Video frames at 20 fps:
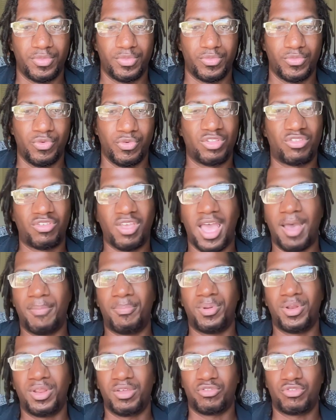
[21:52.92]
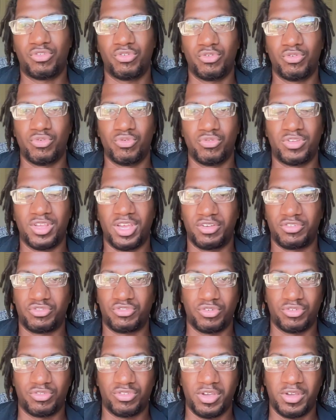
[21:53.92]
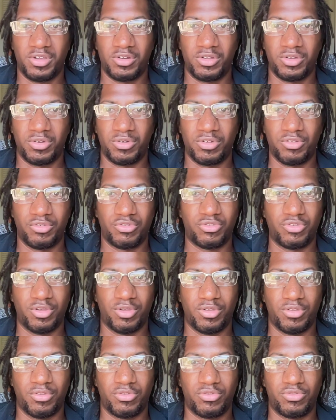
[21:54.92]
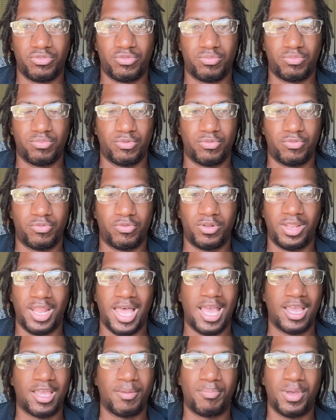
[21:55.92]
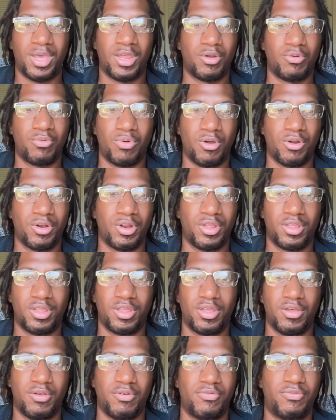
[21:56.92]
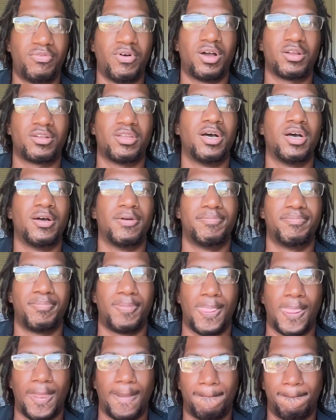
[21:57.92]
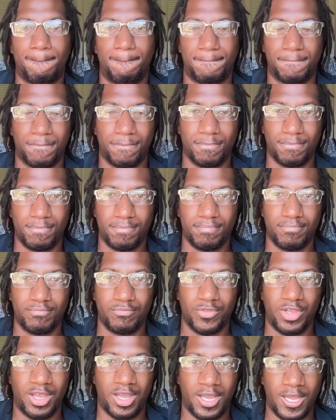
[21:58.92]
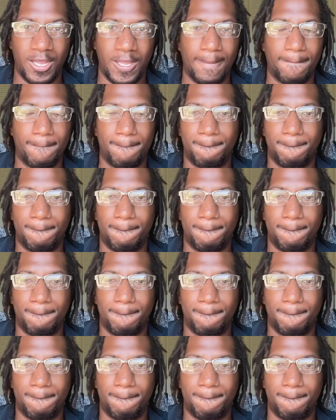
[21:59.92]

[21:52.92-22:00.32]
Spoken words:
what's happening to Dexter Taylor is, for lack of better wording, fucked up. All right.